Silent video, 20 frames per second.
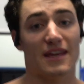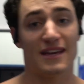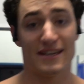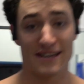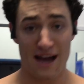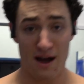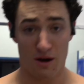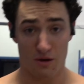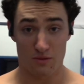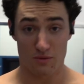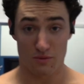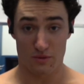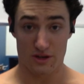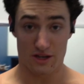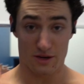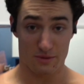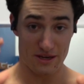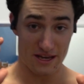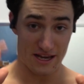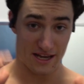Now, we're
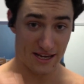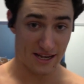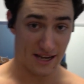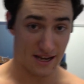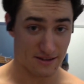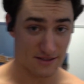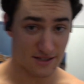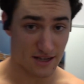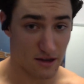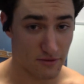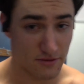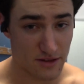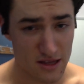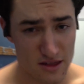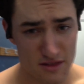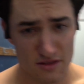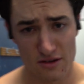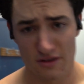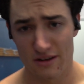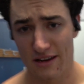gonna be hitting ourselves
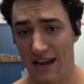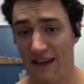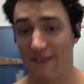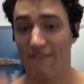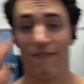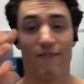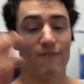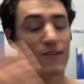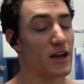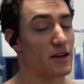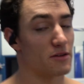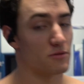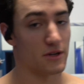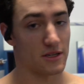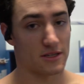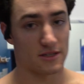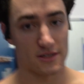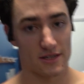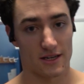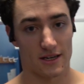the 3rd and final
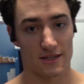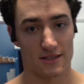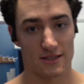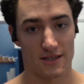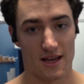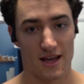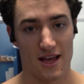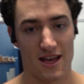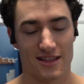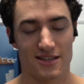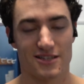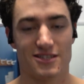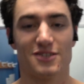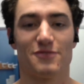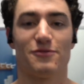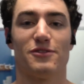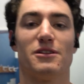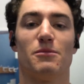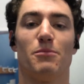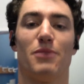exercise. This is
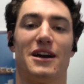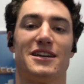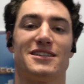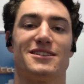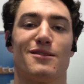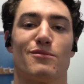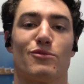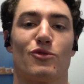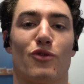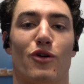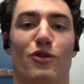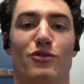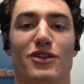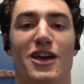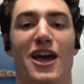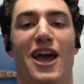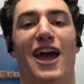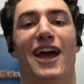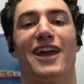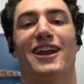for the bicep growth,
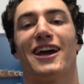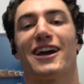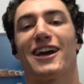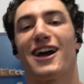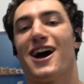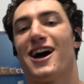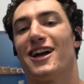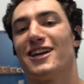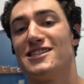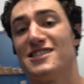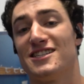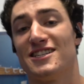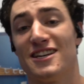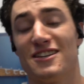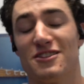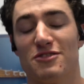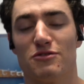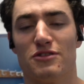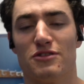and like Arnie says,